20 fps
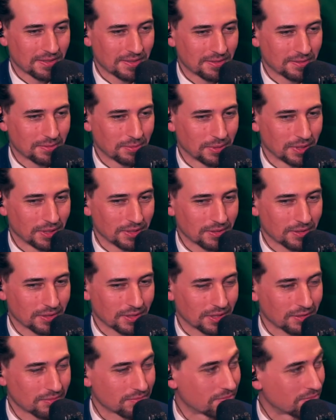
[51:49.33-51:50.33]
Well,
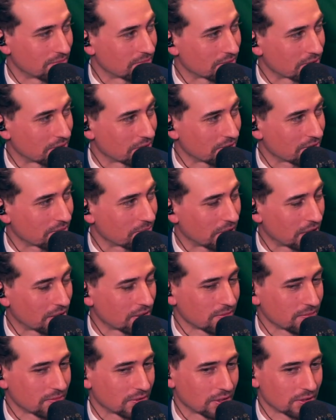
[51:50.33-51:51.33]
okay, good.
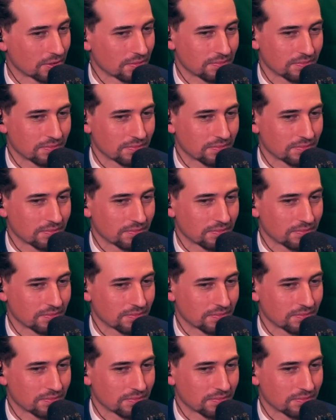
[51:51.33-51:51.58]
Peter, you?